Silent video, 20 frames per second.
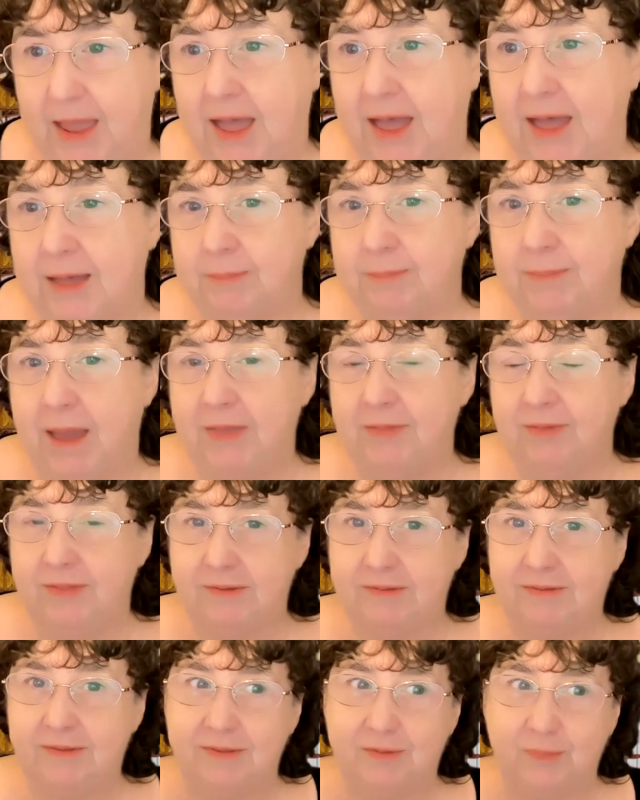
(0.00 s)
And
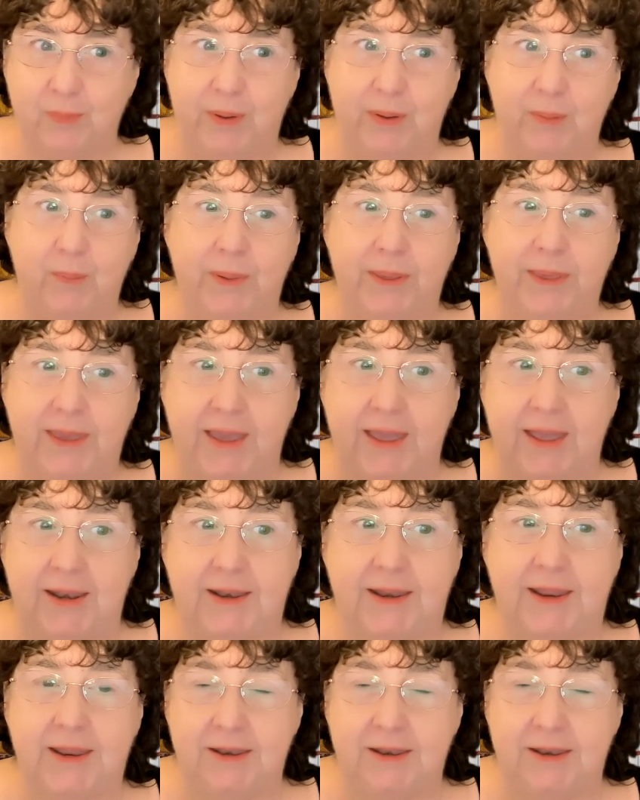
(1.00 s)
this is where we get